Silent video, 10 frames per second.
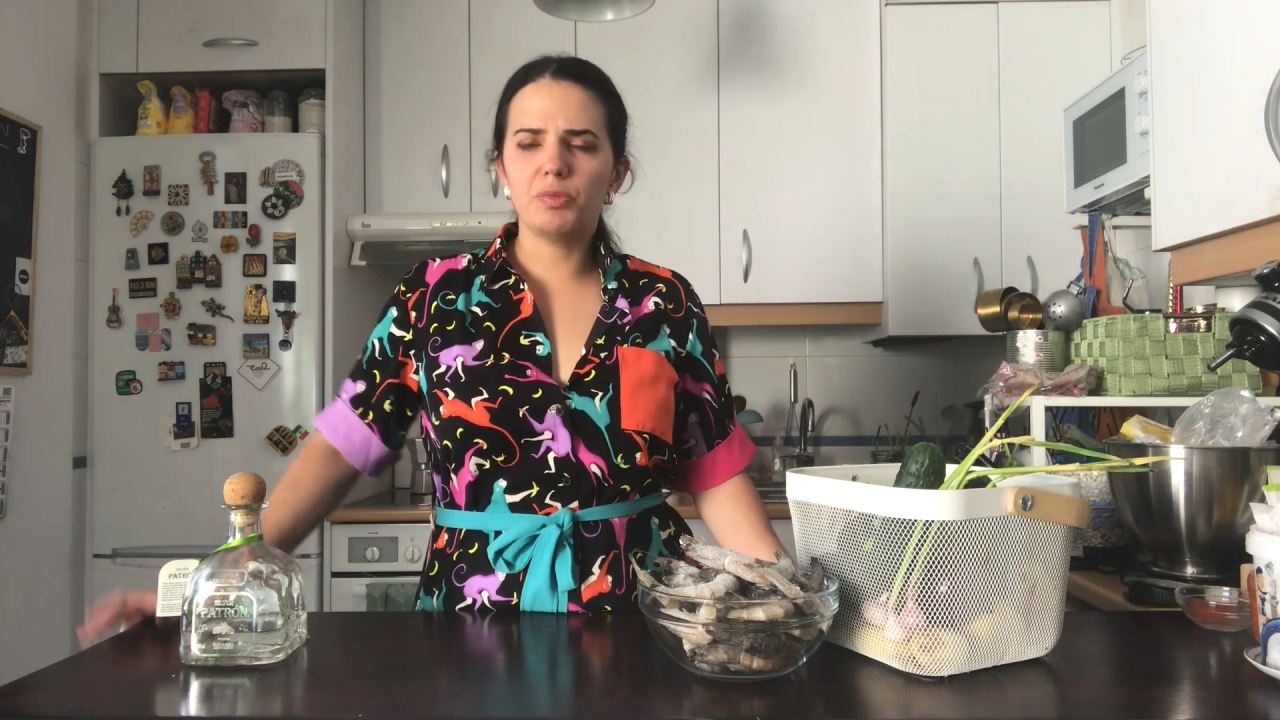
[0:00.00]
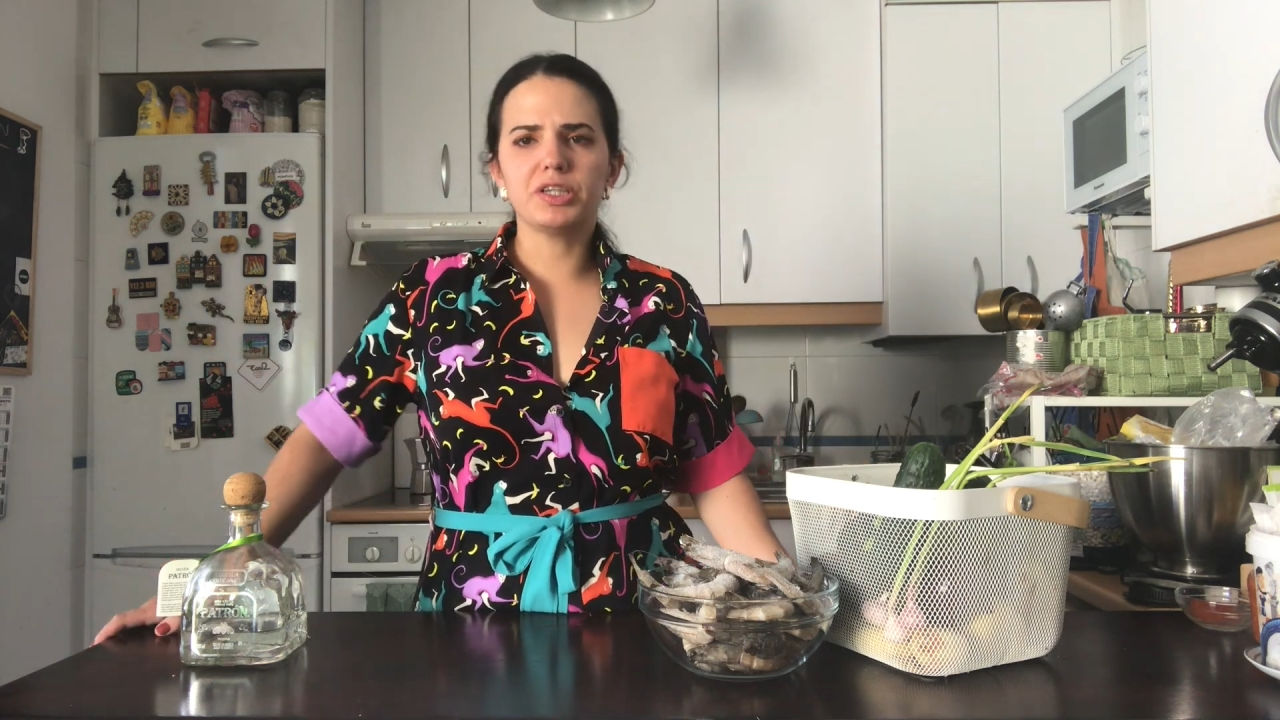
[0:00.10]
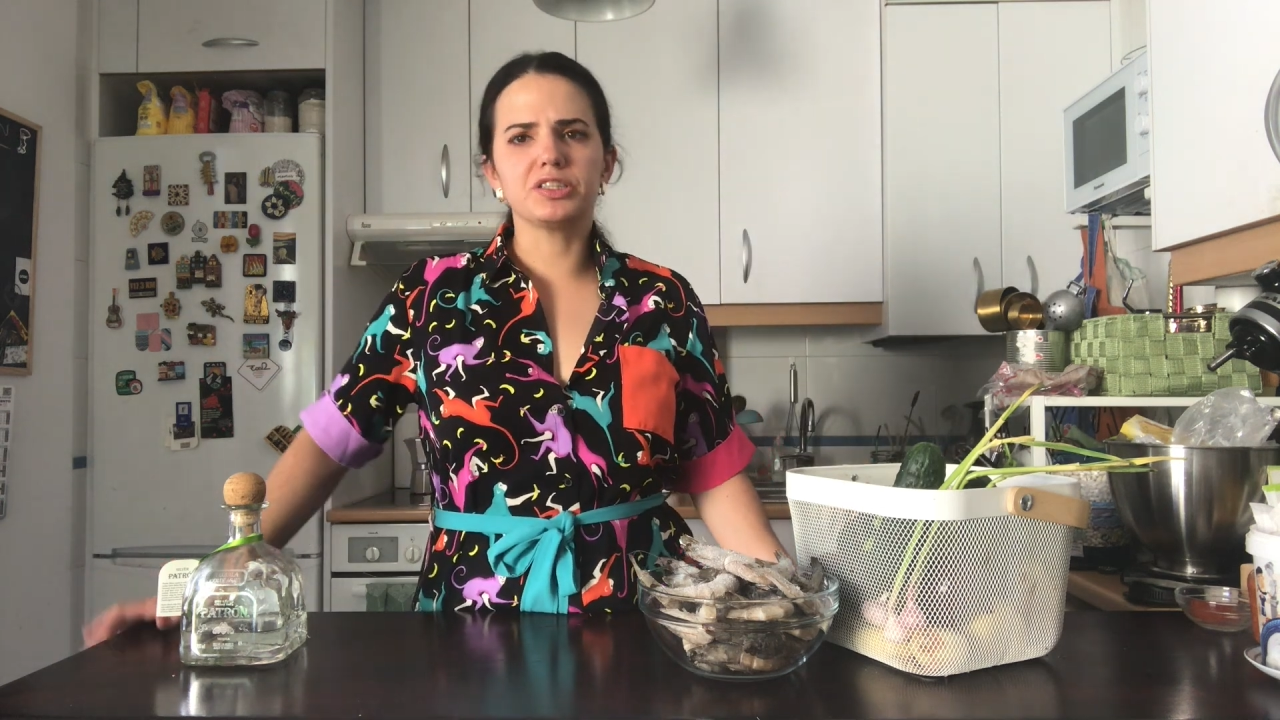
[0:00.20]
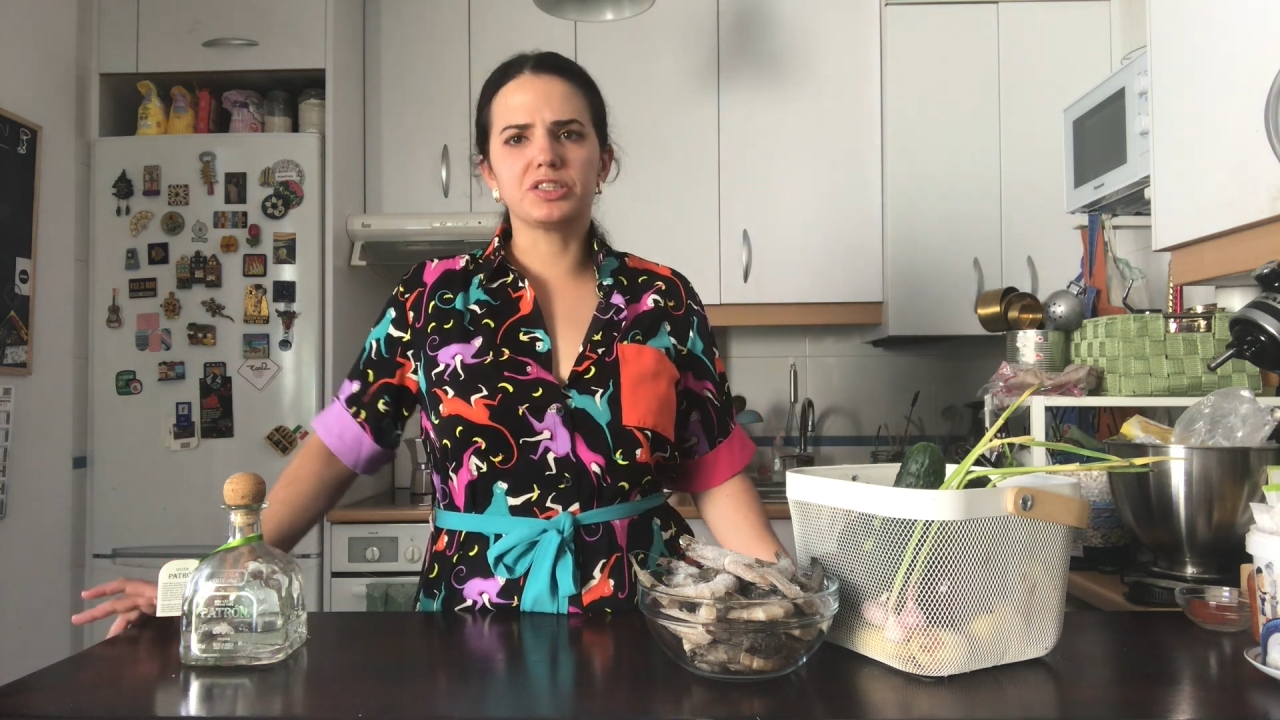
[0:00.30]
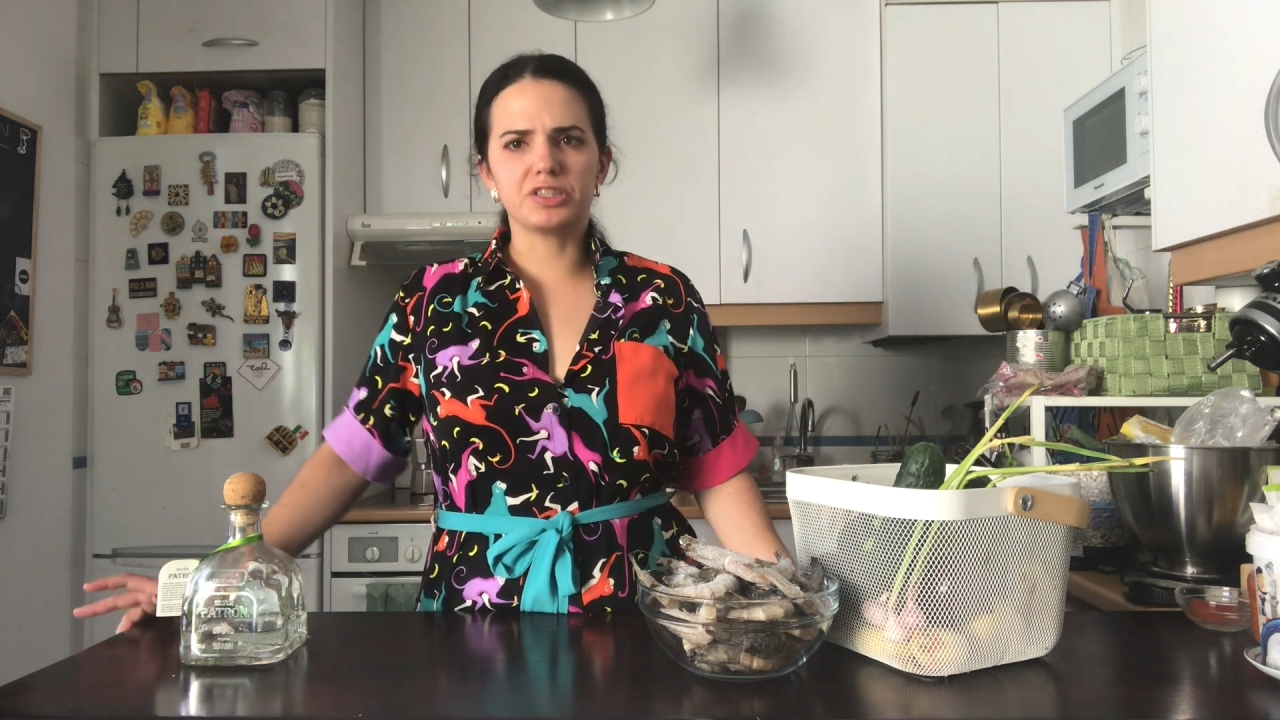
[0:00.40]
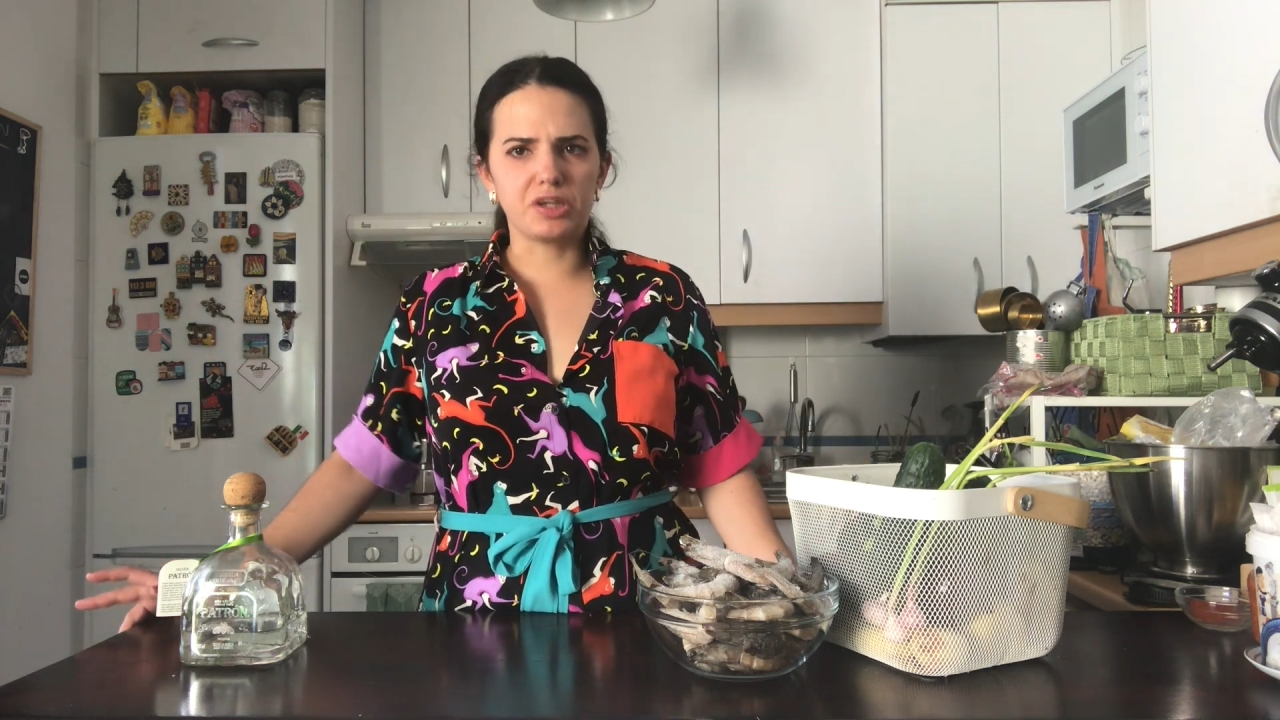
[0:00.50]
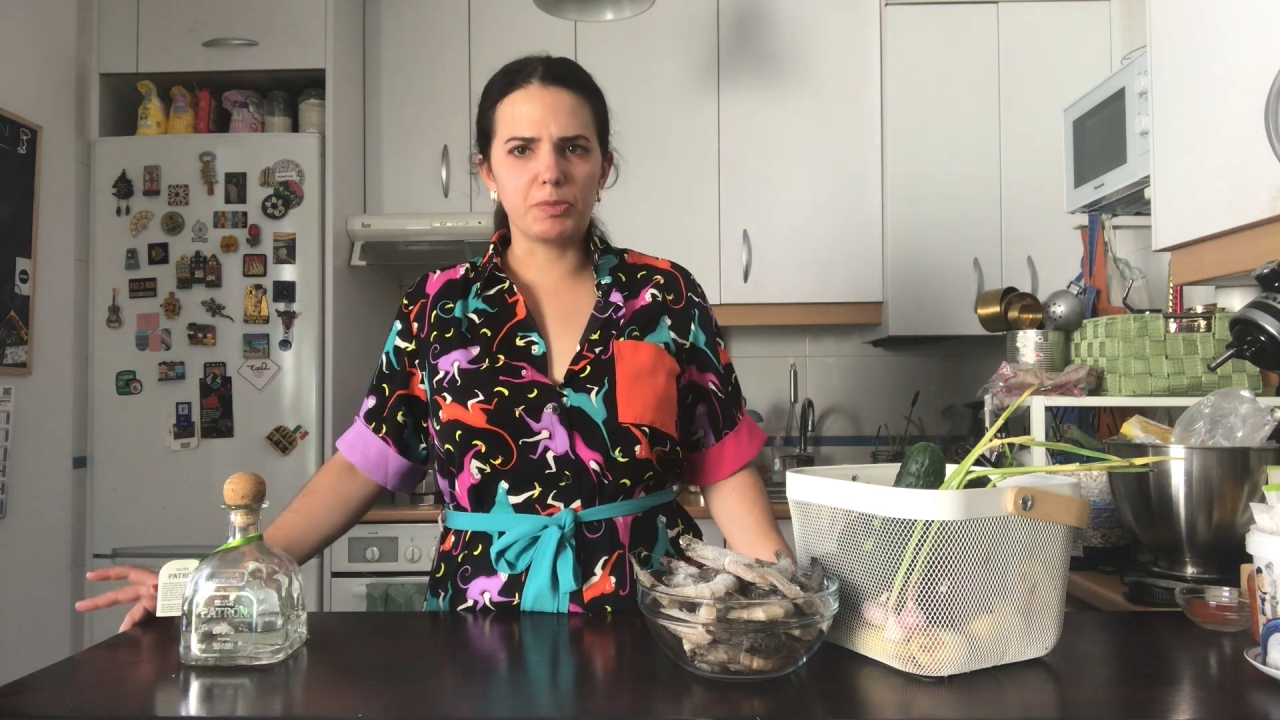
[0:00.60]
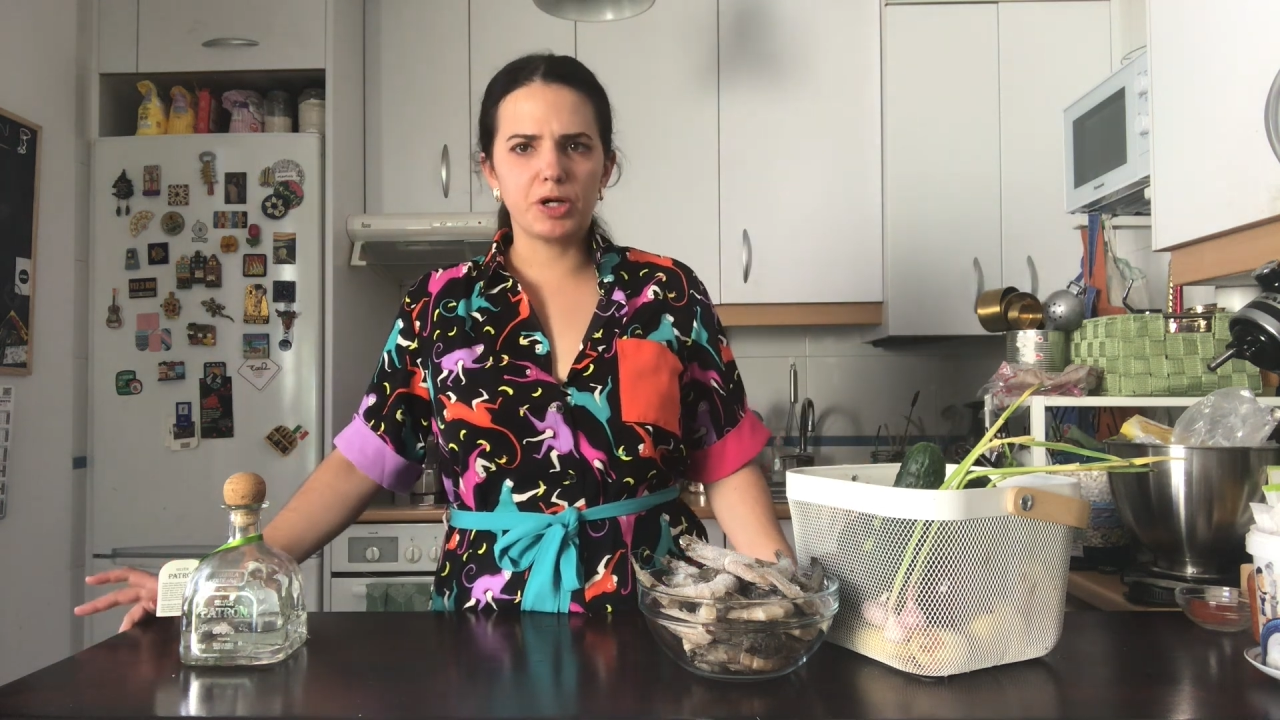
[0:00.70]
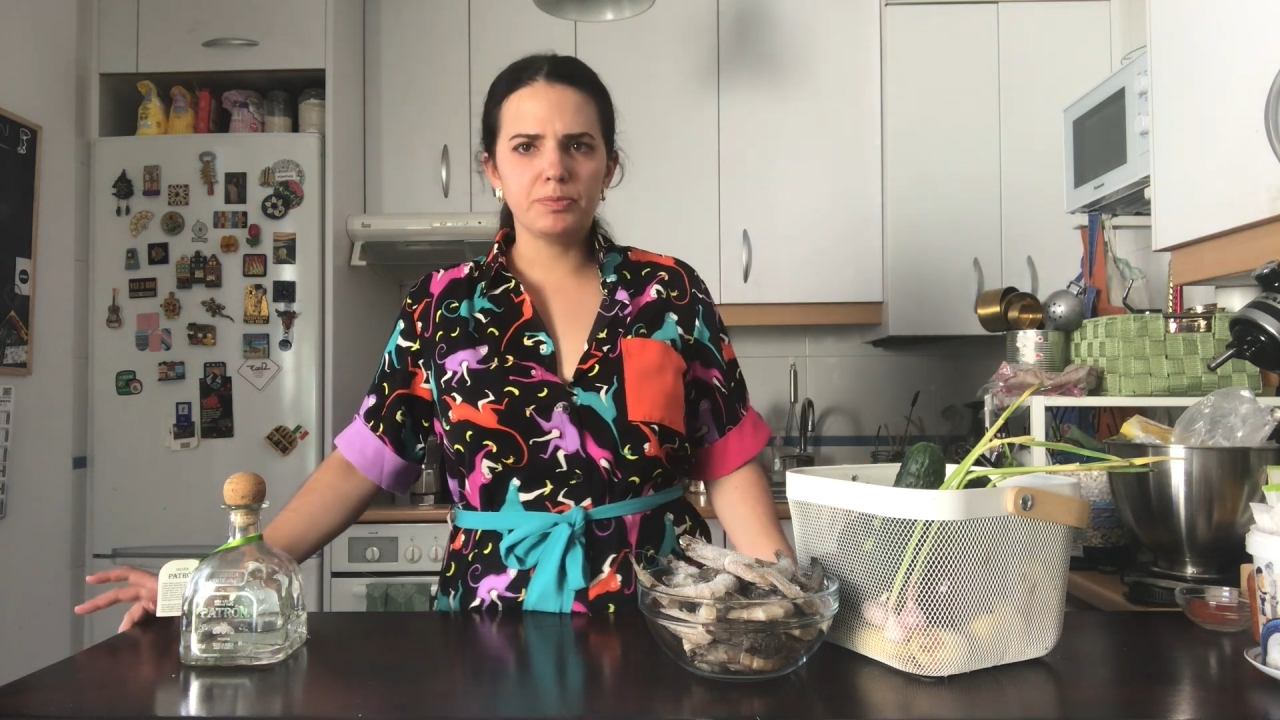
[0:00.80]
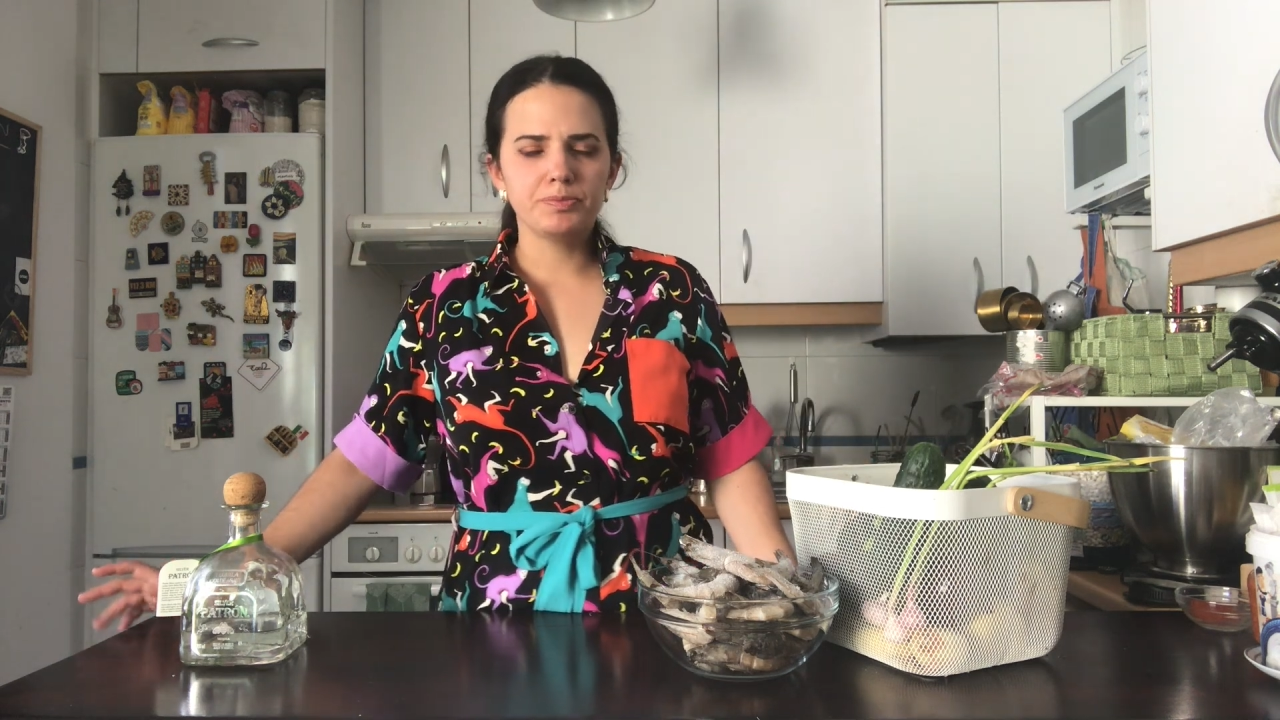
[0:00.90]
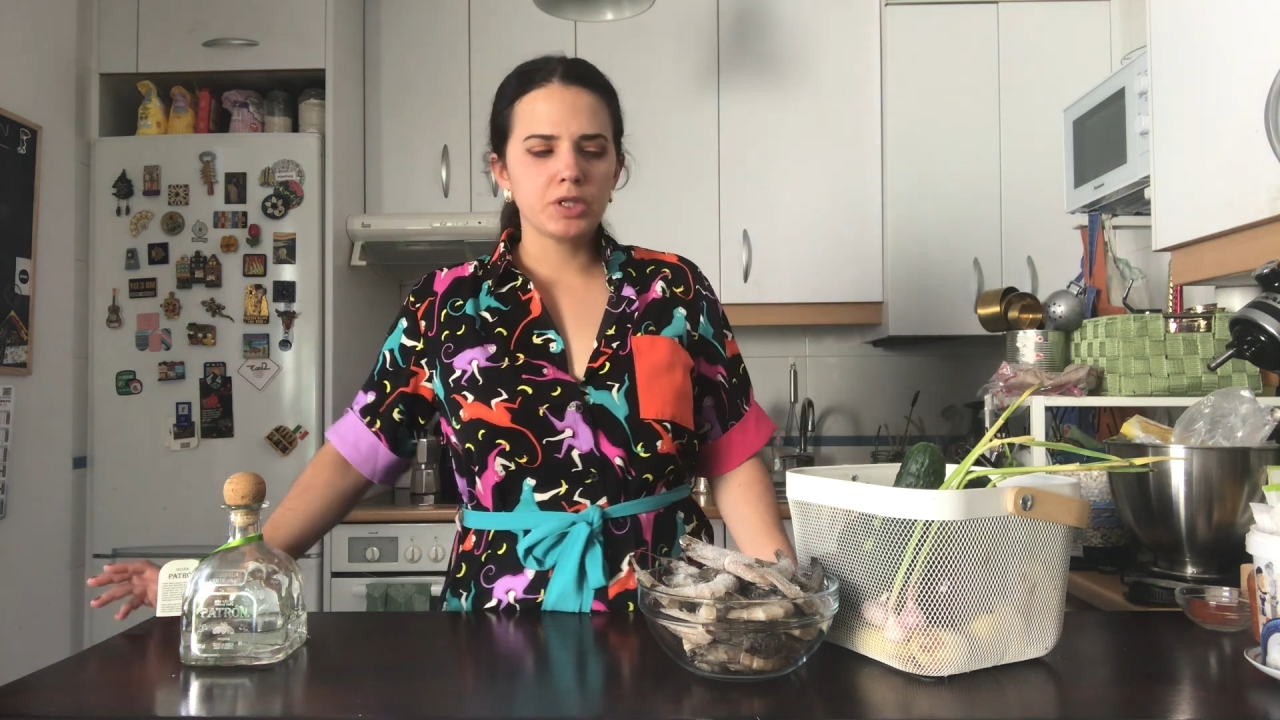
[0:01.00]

because it's summer.